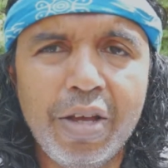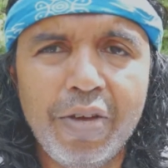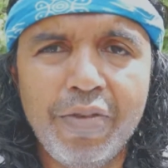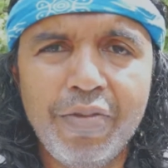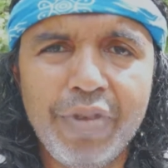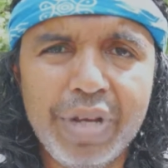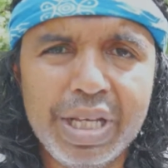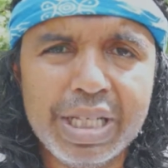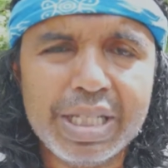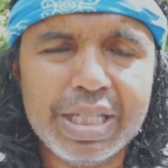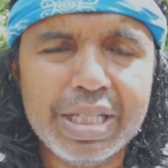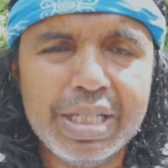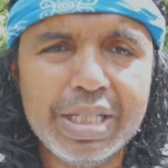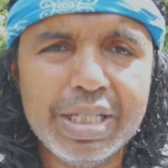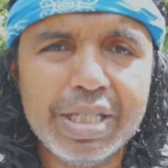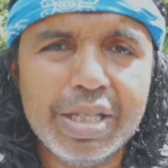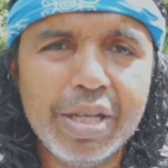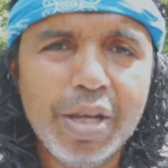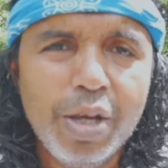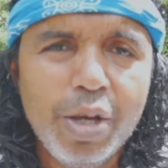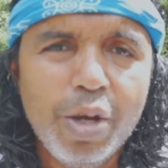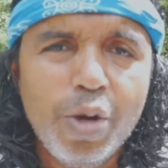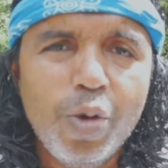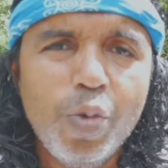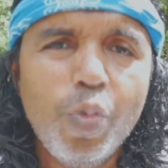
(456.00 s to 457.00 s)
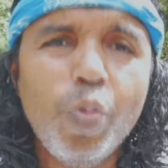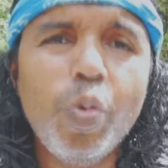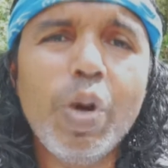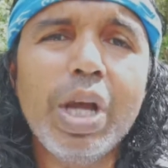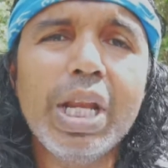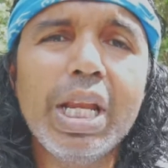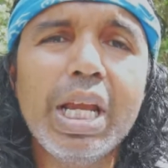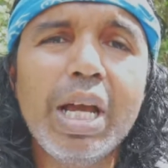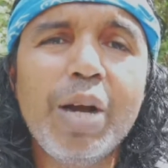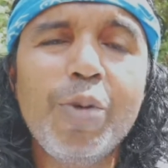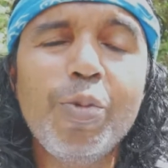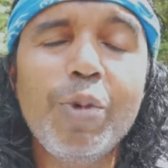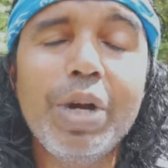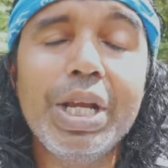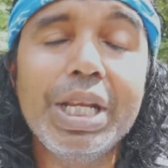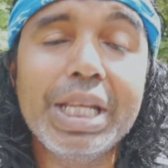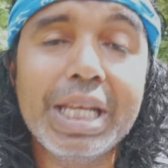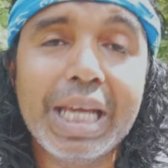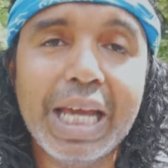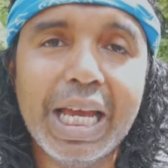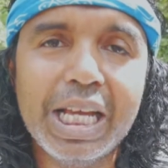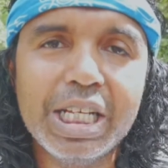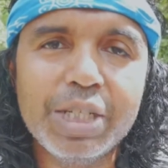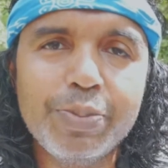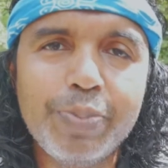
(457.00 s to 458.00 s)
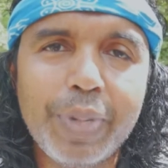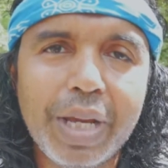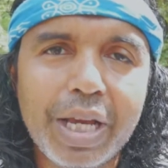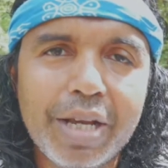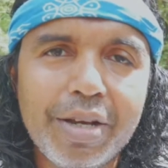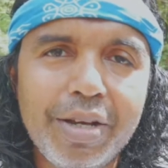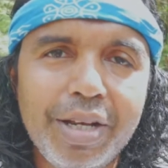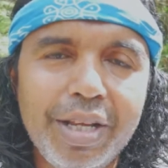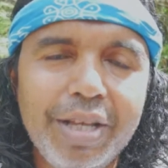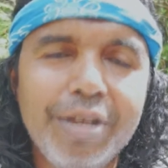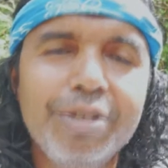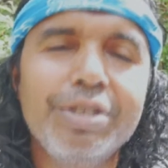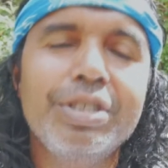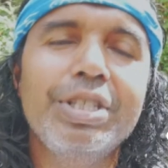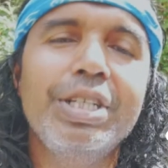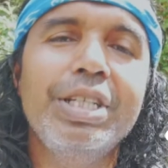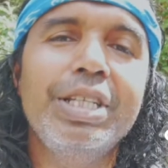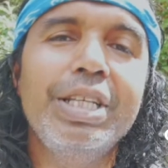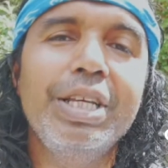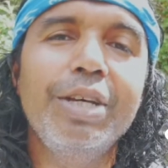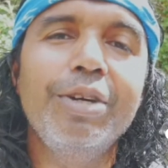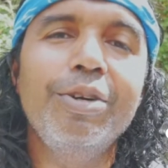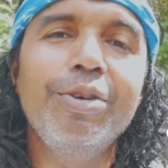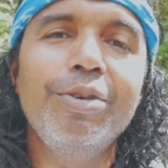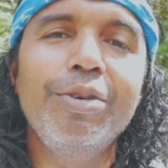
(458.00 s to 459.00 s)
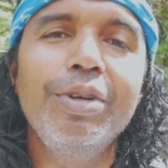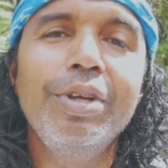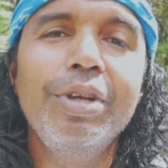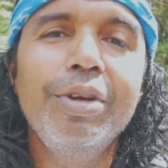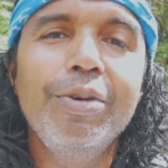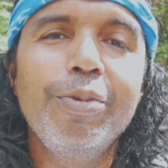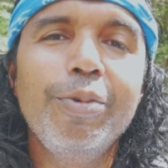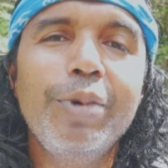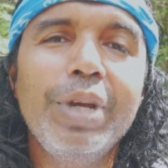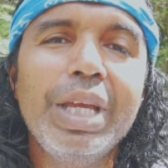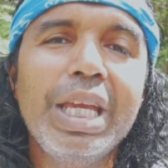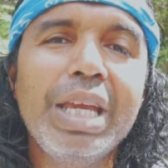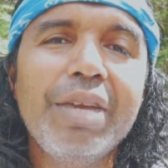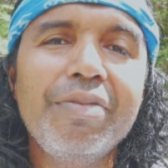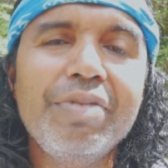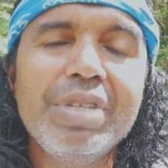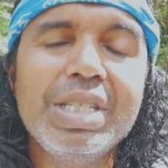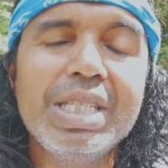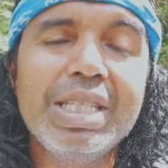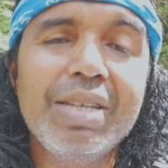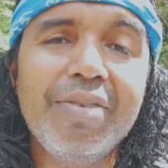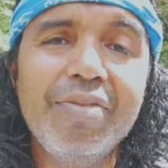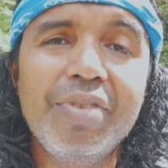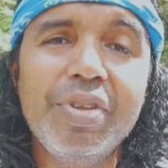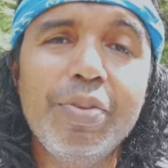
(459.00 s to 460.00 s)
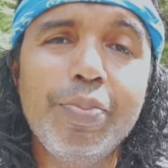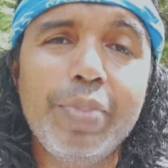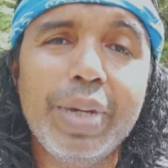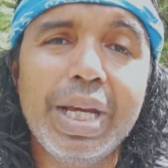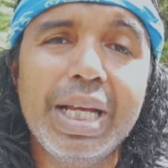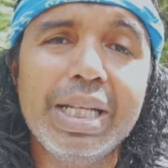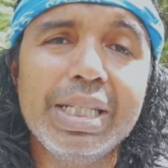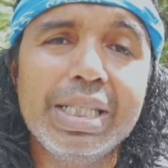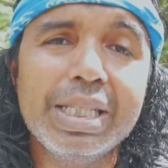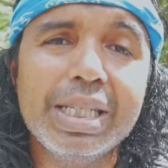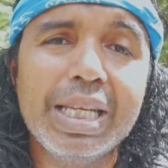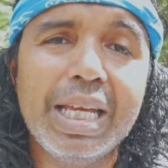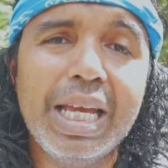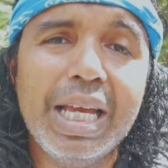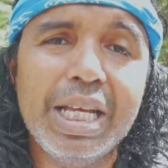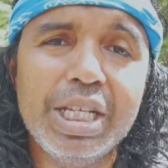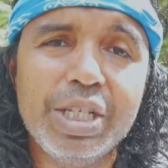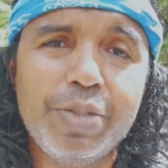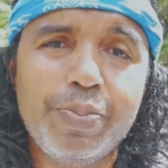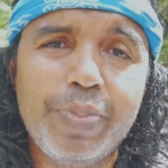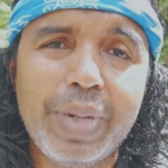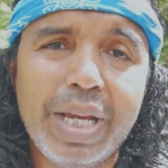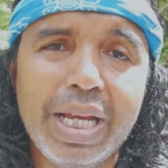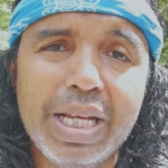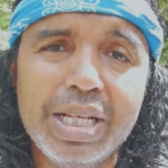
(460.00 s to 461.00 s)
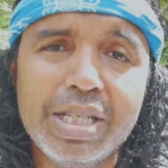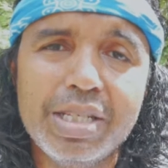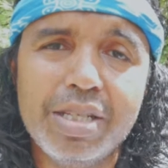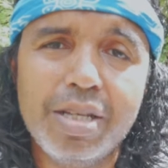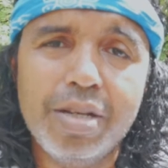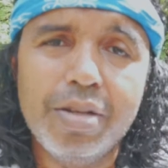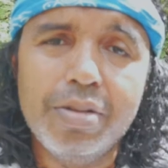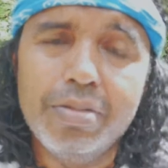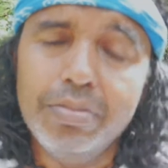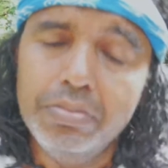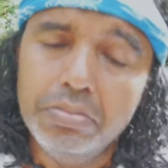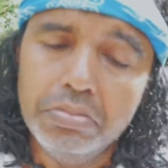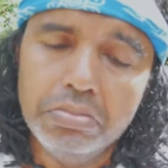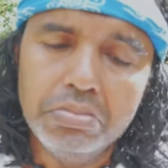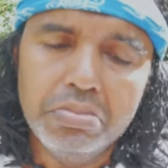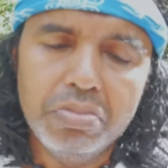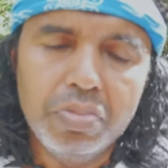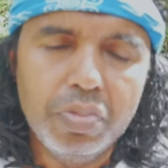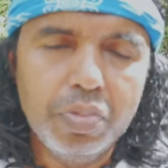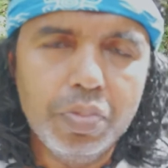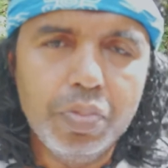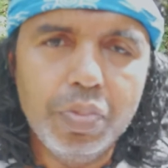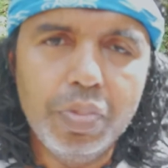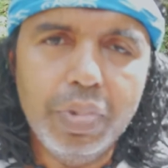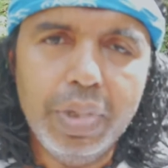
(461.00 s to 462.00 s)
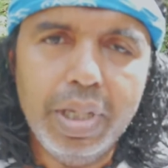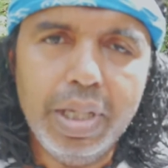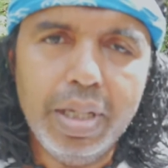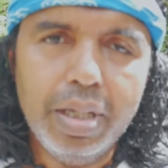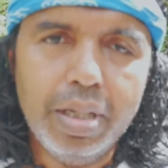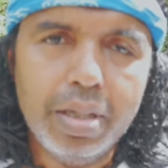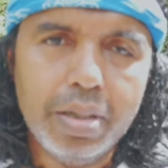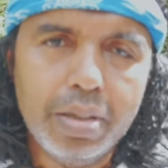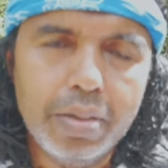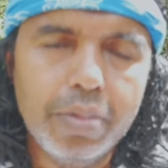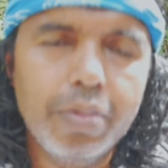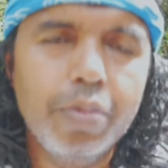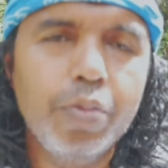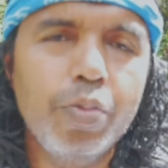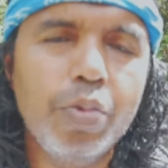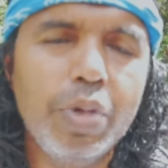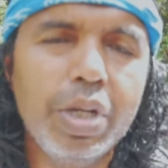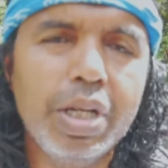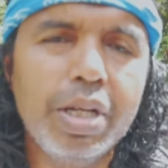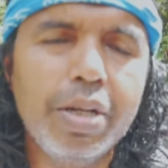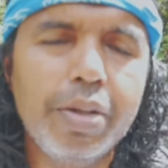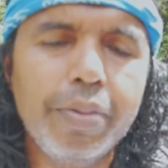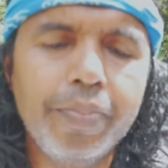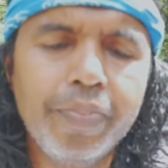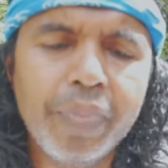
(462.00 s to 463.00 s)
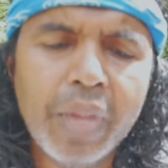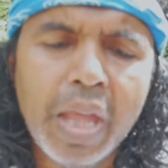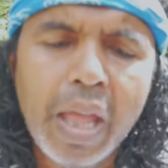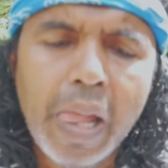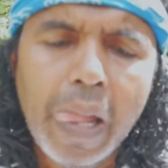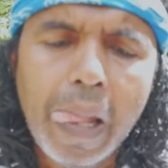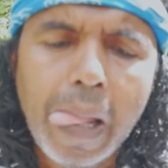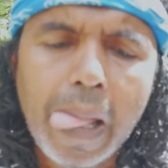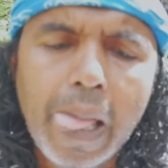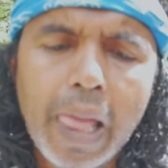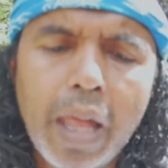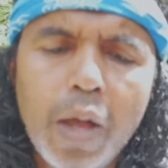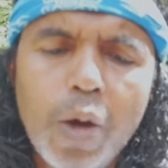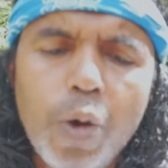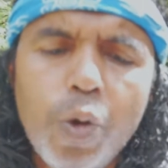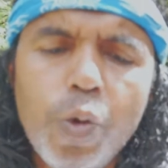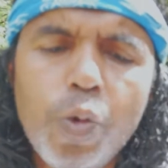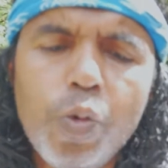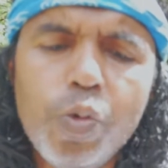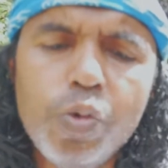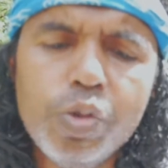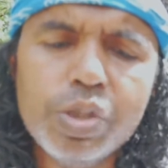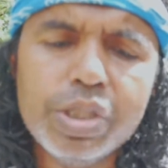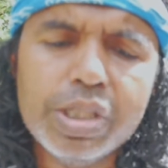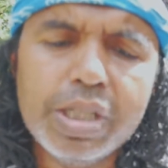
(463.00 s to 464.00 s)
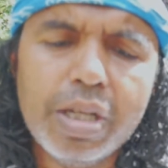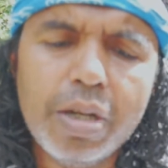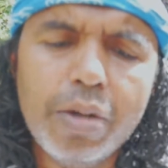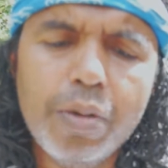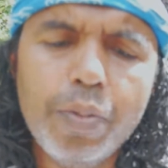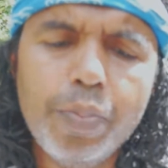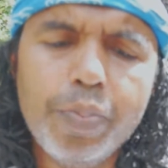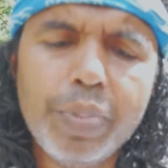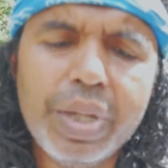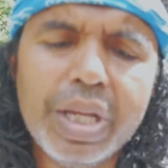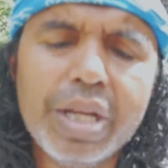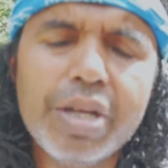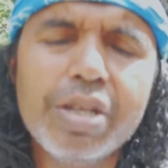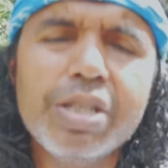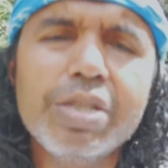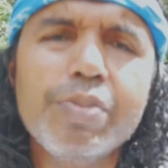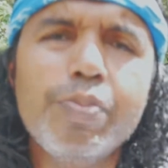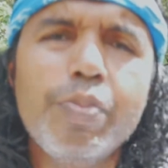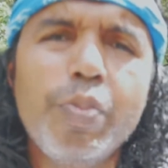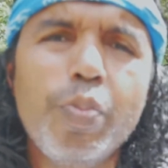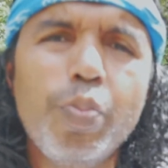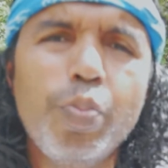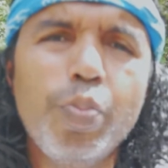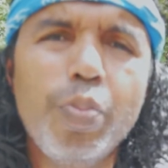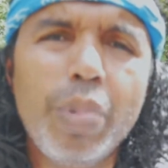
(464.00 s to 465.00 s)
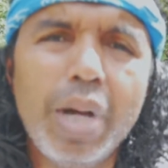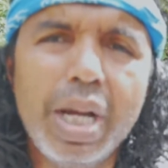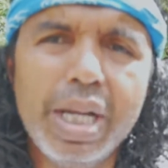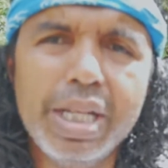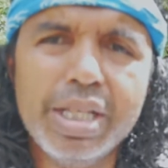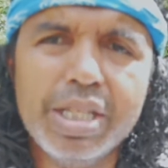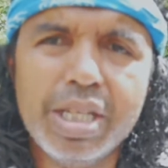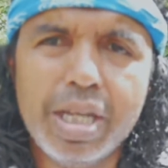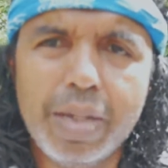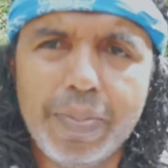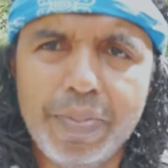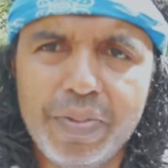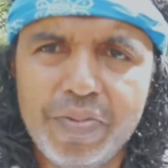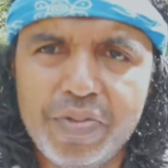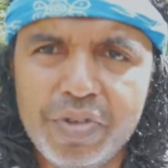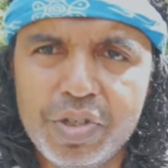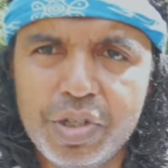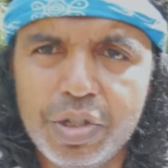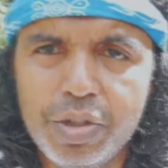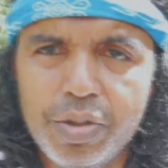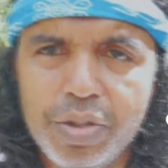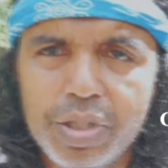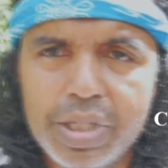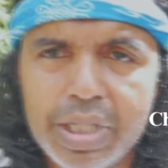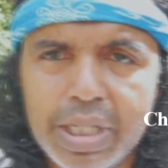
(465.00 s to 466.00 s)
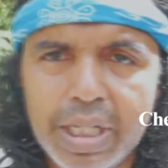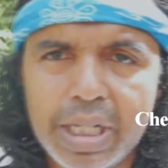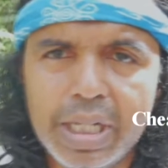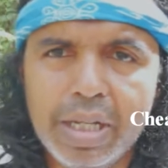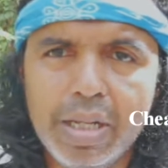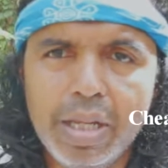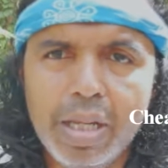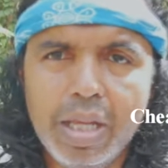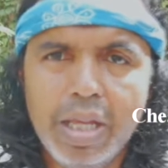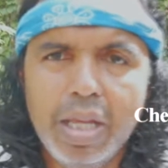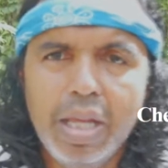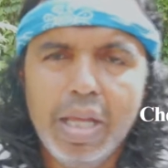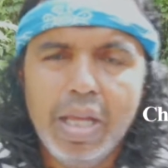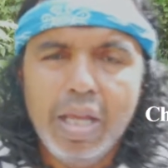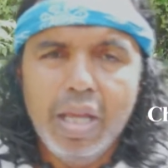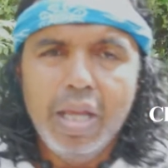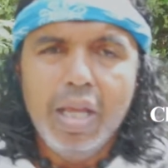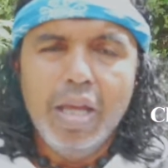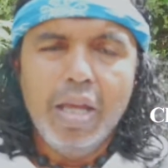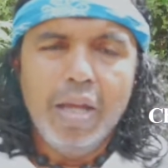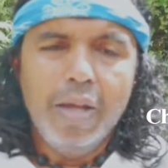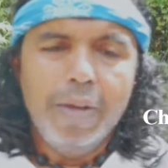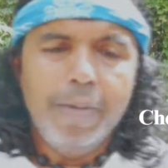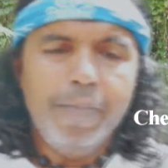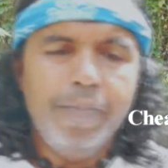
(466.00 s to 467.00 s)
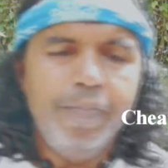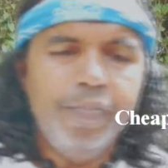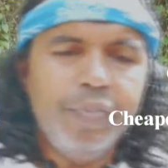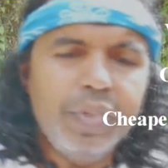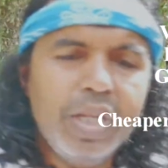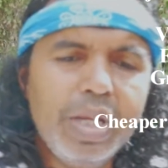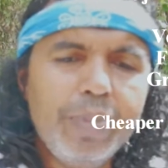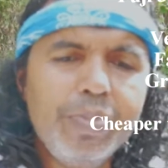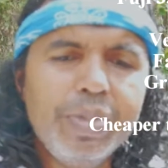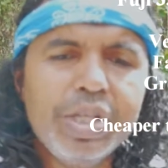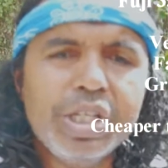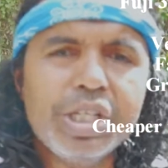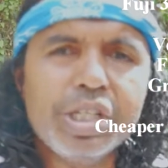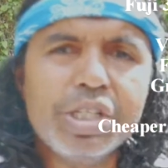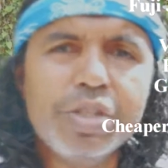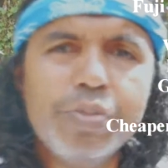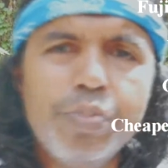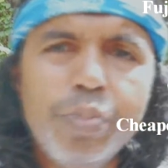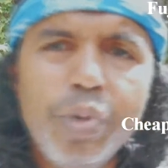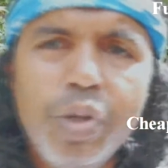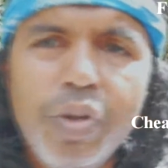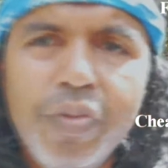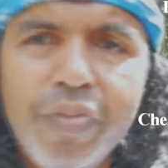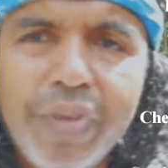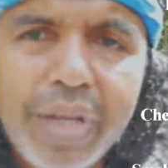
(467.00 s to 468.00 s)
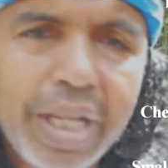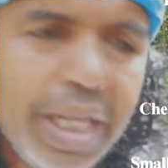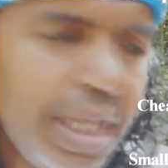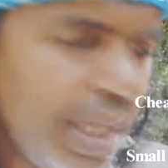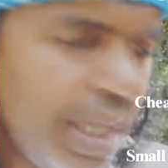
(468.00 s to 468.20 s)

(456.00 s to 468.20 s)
reasons. One, I wanted cash back on it. It was a deal. We're giving £70 cash back, so yeah, why not? Also, because my type of shooting, let me just move in